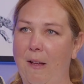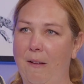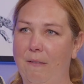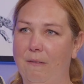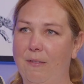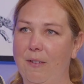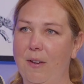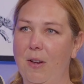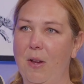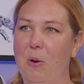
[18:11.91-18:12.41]

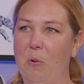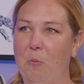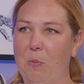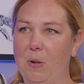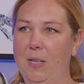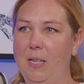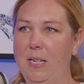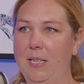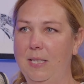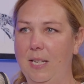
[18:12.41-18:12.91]
of
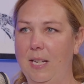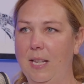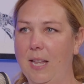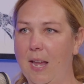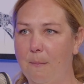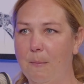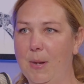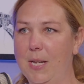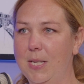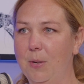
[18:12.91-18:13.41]
releasing
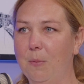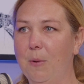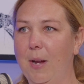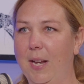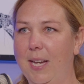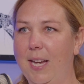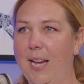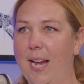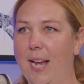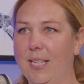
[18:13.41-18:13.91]
them into what
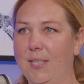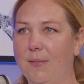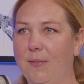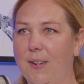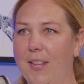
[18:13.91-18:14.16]
He has for